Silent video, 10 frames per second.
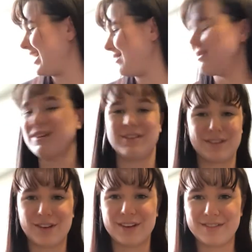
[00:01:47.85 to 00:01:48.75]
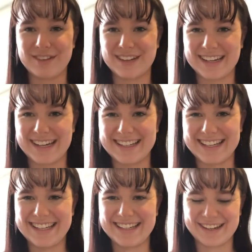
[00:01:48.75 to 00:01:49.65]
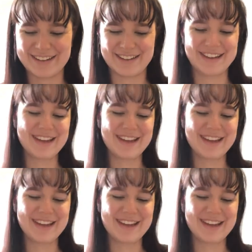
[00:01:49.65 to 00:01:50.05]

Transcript: I'm so sorry if you can hear Nico.